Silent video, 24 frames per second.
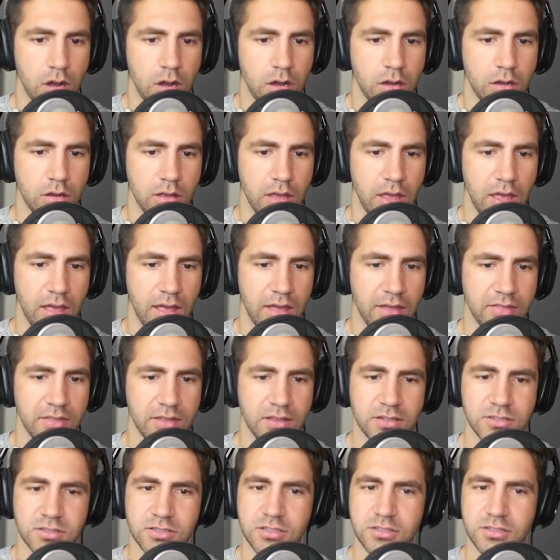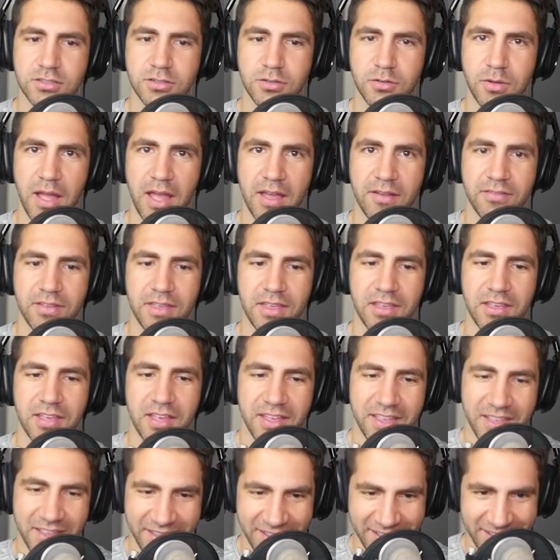Okay, I think it's just too heavy.
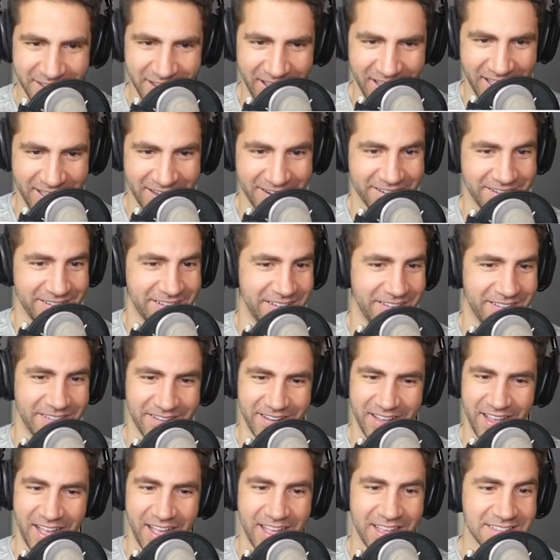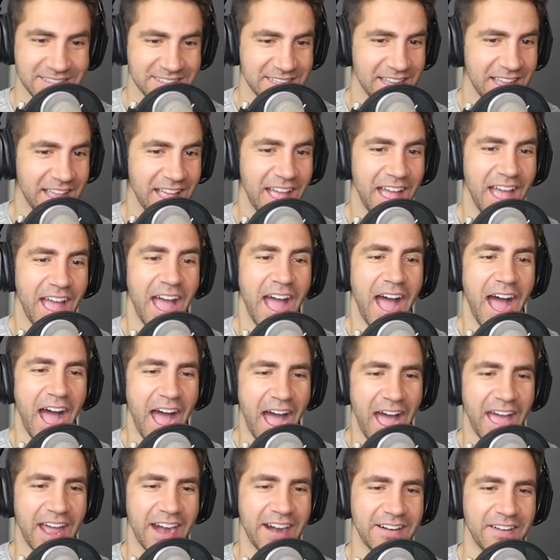I don't know, guys.
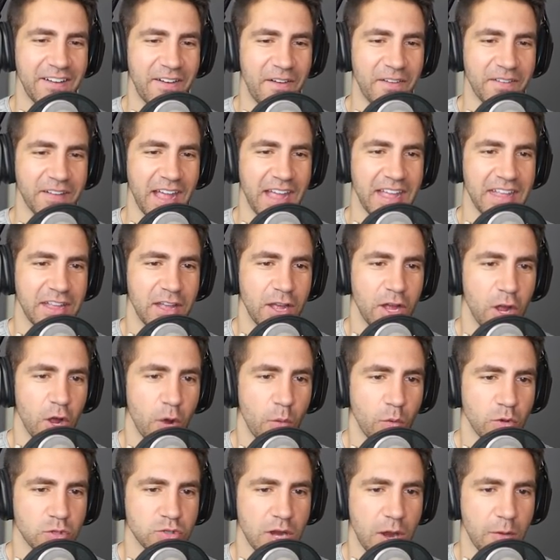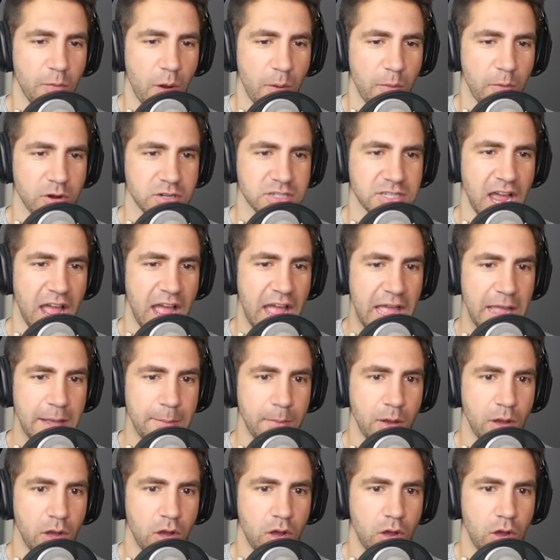I don't know. Okay, we'll try one more time.
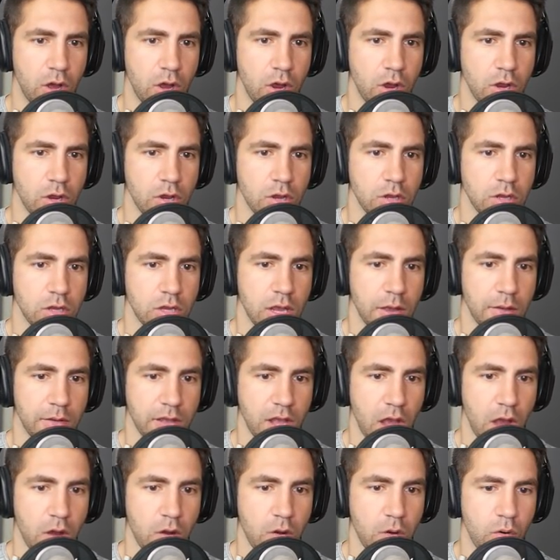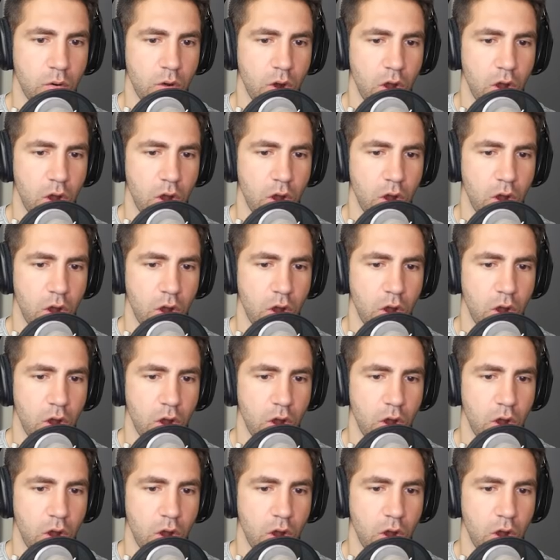Here we go.